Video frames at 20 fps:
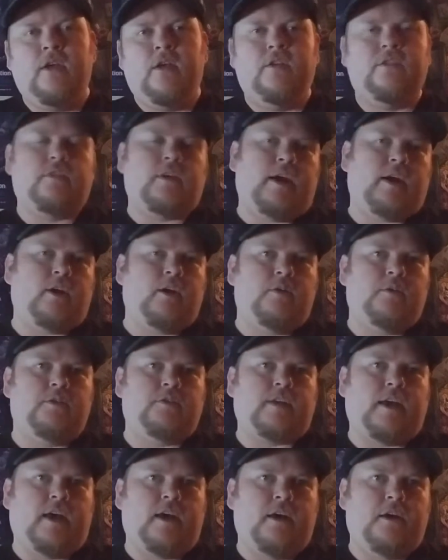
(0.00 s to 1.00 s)
So I go over to his
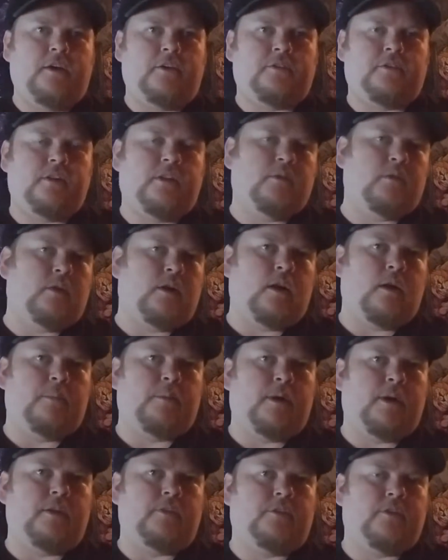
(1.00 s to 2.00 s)
house, another one of our
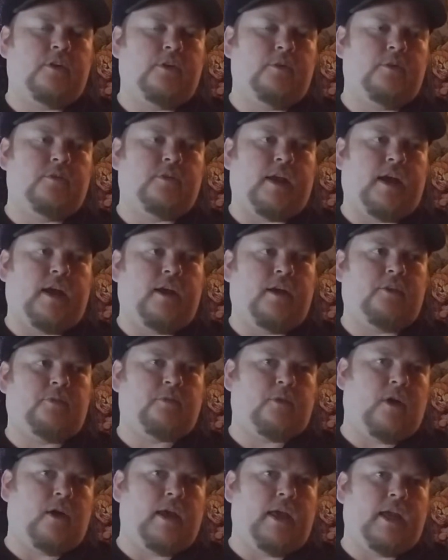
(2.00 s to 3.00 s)
buddies go to his house,
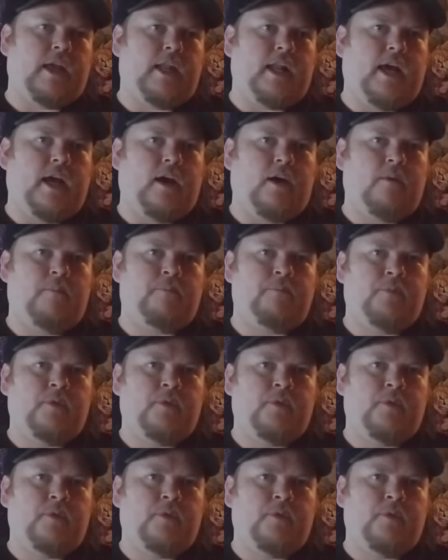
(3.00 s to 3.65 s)
we're all hanging out.